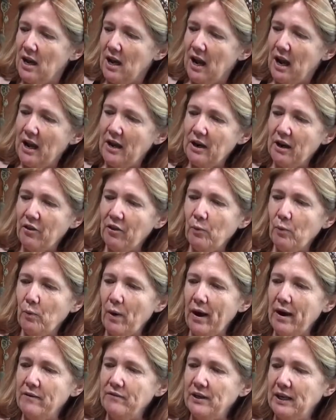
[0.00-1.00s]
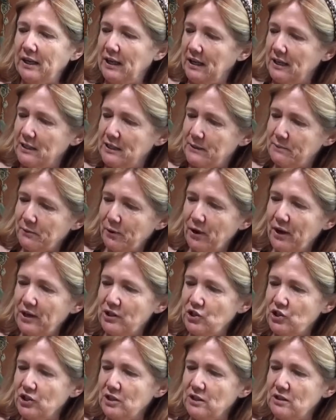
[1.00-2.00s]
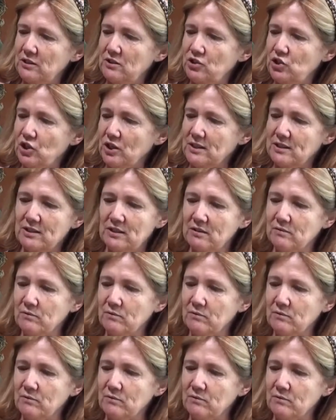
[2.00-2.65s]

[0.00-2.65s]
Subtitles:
Another way of getting inspiration is just